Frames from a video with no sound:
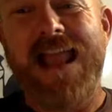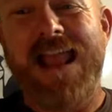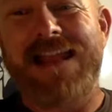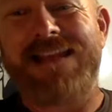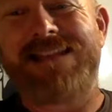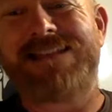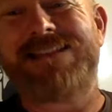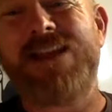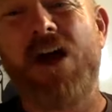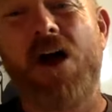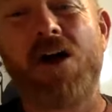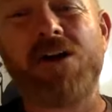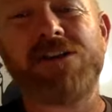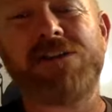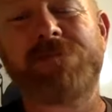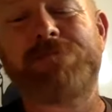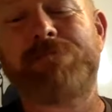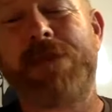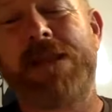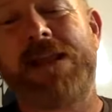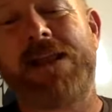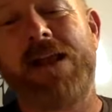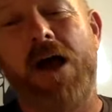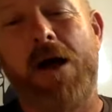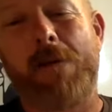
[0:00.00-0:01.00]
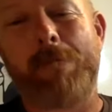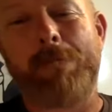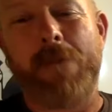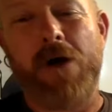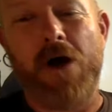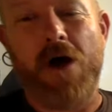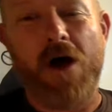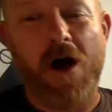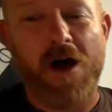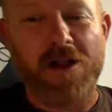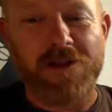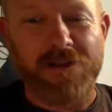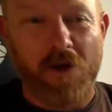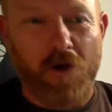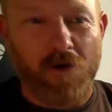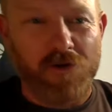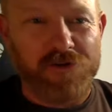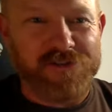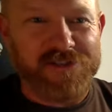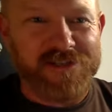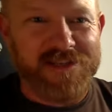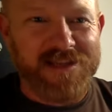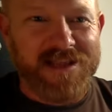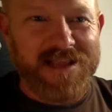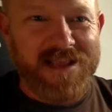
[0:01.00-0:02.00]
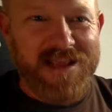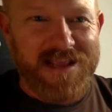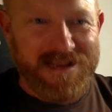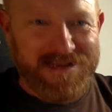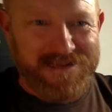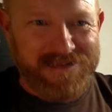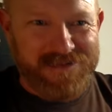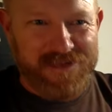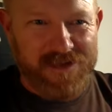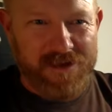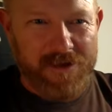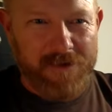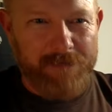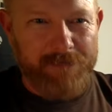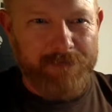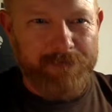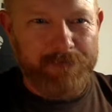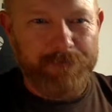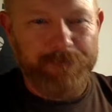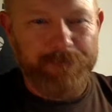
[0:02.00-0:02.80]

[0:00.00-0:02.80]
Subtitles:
it does become a lot easier.